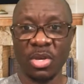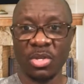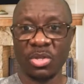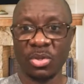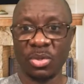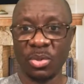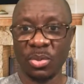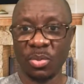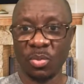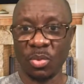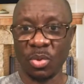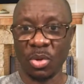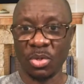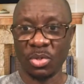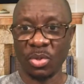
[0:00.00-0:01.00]
So
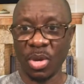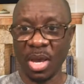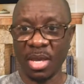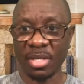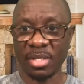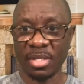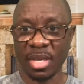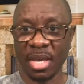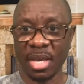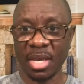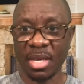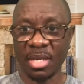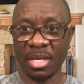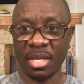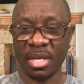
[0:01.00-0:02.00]
we also
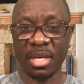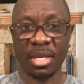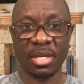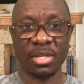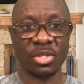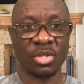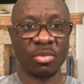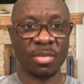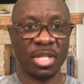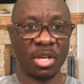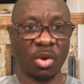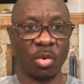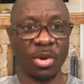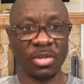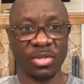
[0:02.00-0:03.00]
answer so many
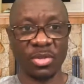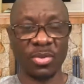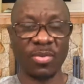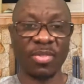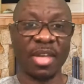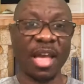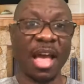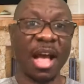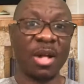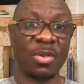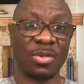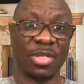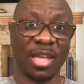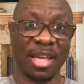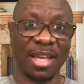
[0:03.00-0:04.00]
questions
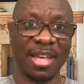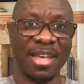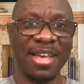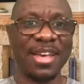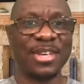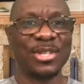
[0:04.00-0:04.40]
out there.